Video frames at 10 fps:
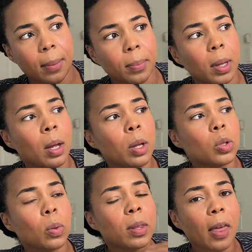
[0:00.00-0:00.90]
time.
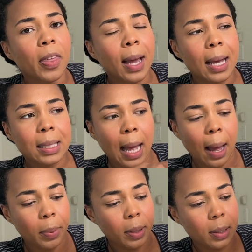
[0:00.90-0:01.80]
So nothing has
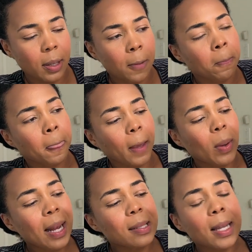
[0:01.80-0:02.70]
happened.
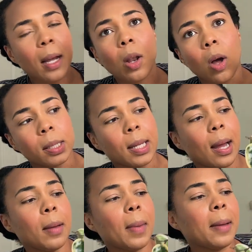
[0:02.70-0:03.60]
When I say a long
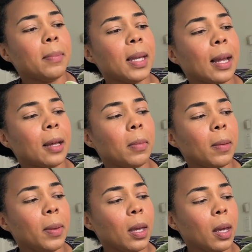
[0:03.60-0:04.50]
time, I mean like
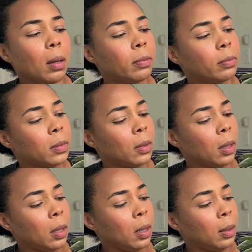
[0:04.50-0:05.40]
maybe
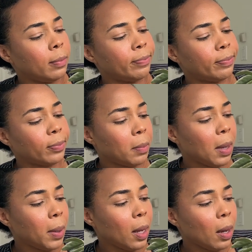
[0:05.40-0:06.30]

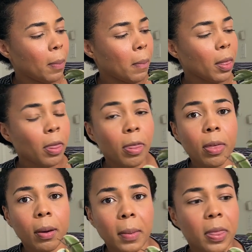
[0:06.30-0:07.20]
a
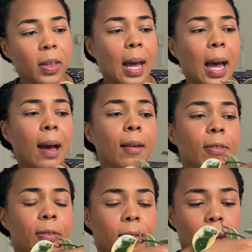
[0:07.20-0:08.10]
month and a
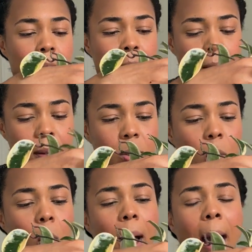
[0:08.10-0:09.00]
half.
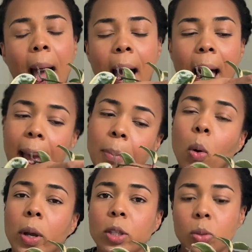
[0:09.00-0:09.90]
So
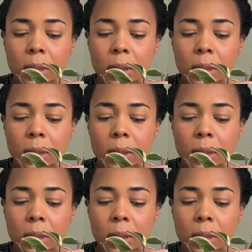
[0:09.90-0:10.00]
I'm going